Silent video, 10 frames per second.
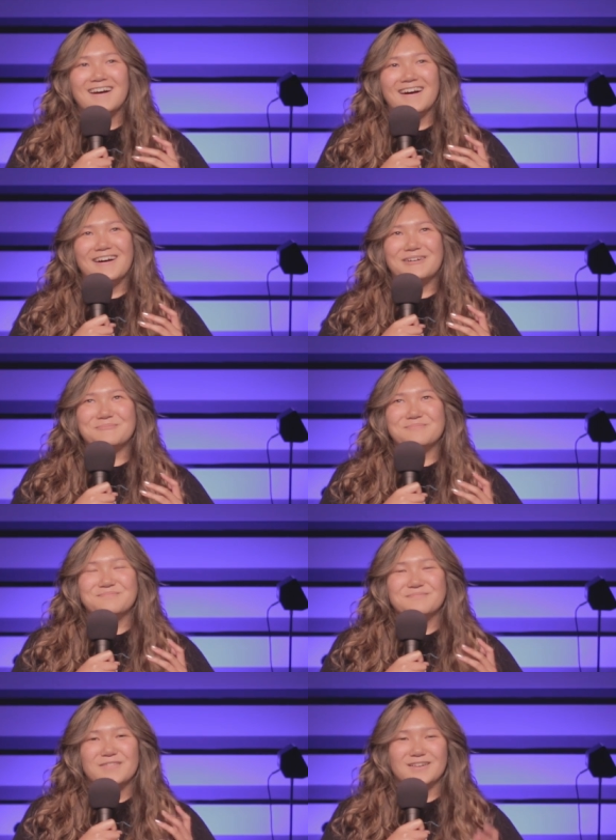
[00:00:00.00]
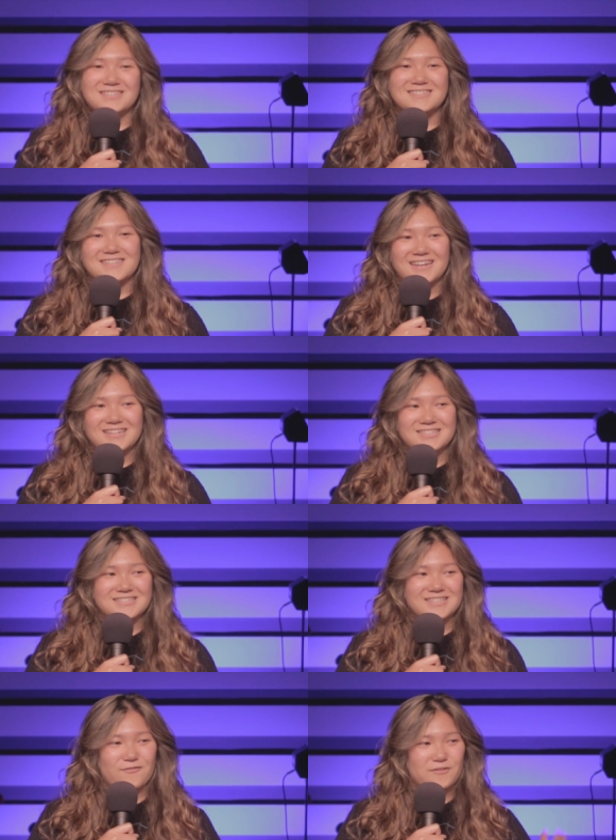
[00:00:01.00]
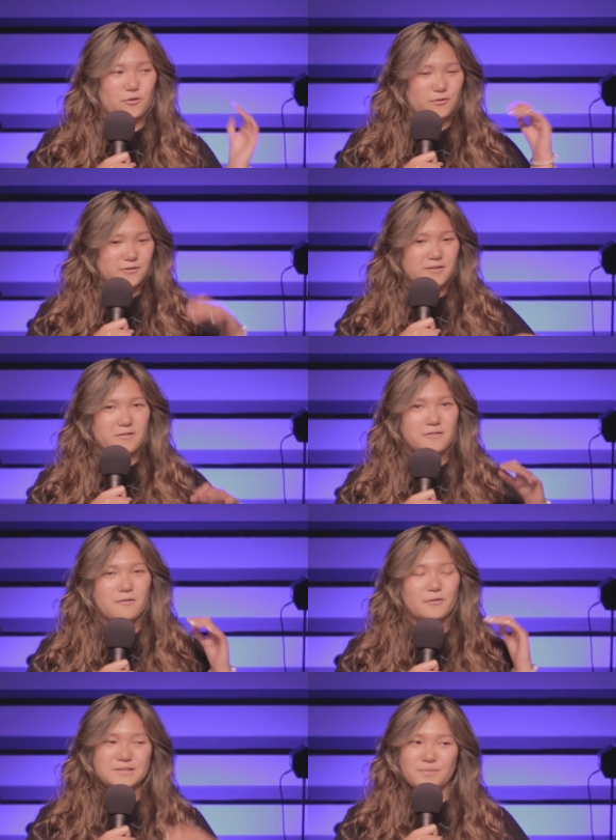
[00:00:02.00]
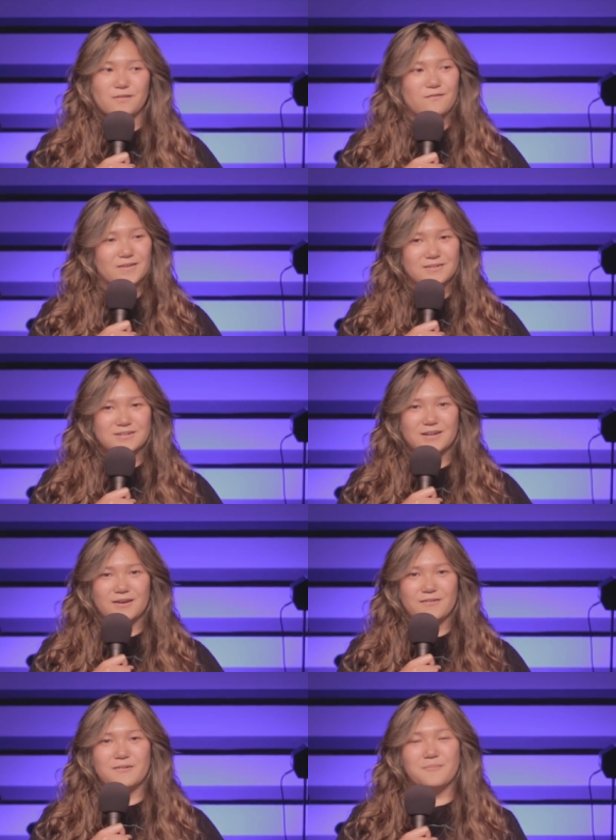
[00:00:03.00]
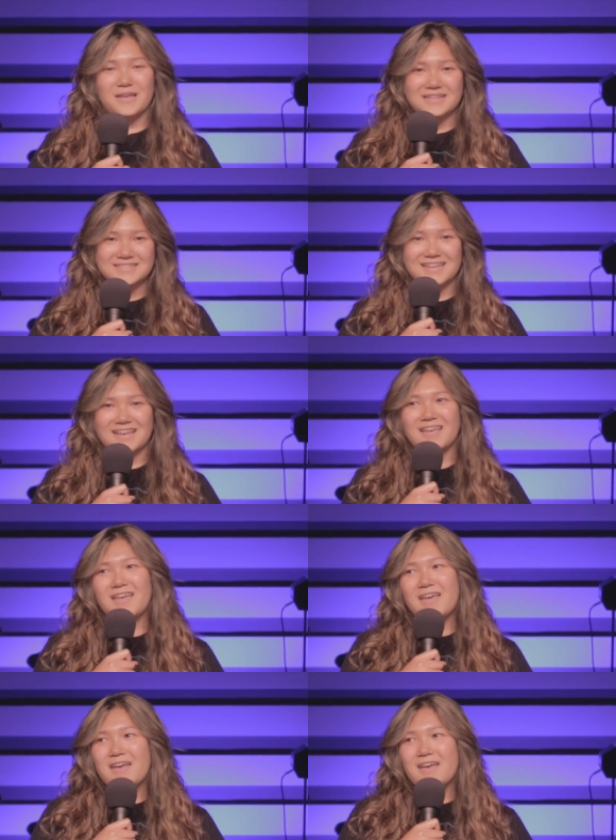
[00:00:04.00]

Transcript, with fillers: um, there's this lady. She's definitely Holy Spirit filled. You know, amazing.